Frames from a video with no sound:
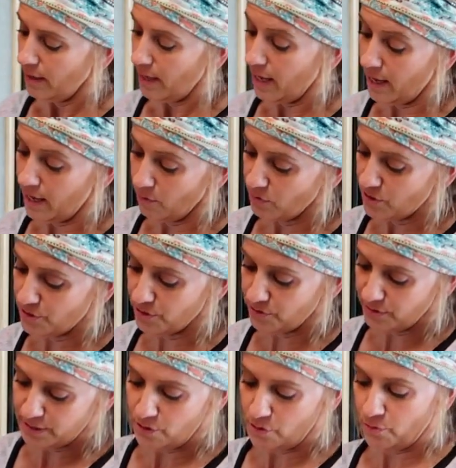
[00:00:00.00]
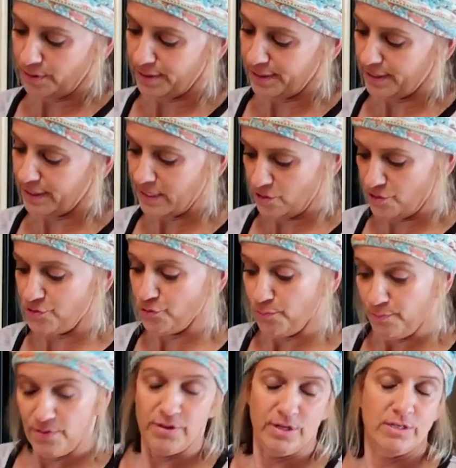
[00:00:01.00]
and we certainly don't
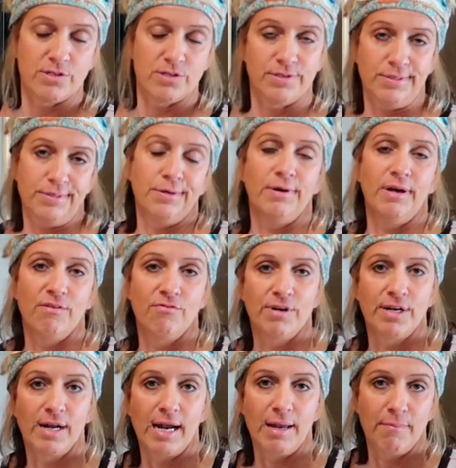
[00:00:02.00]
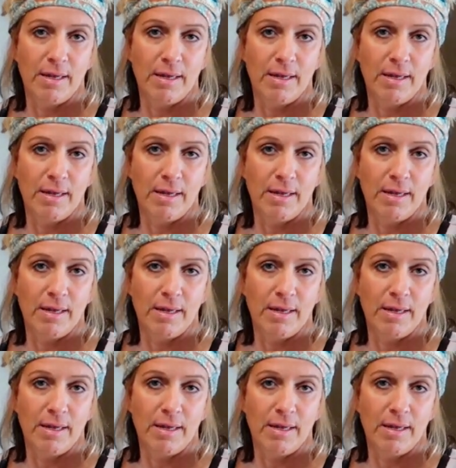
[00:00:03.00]
consume this, you know, every night.